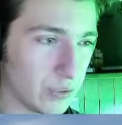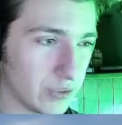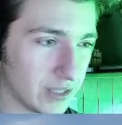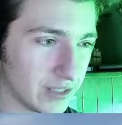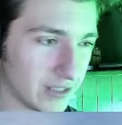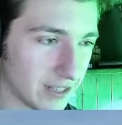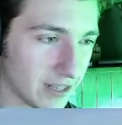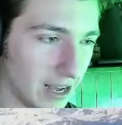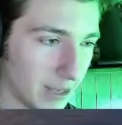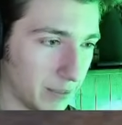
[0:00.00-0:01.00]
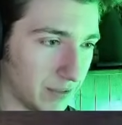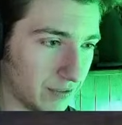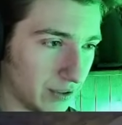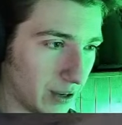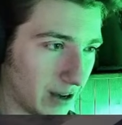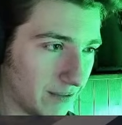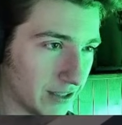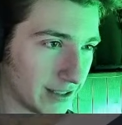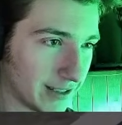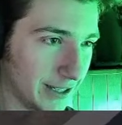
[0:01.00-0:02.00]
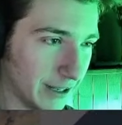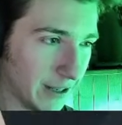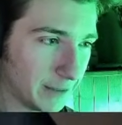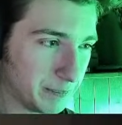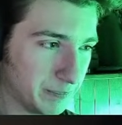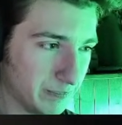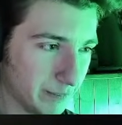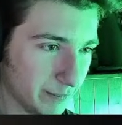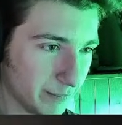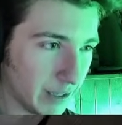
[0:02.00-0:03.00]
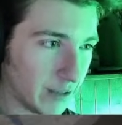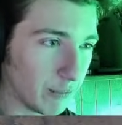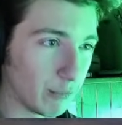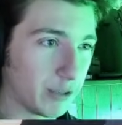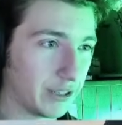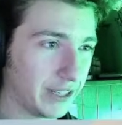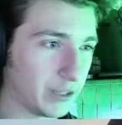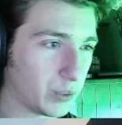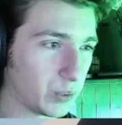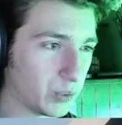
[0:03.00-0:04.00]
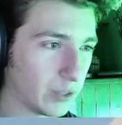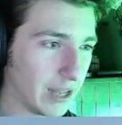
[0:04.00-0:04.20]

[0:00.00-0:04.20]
This is the cockpit view, obviously. Really cool.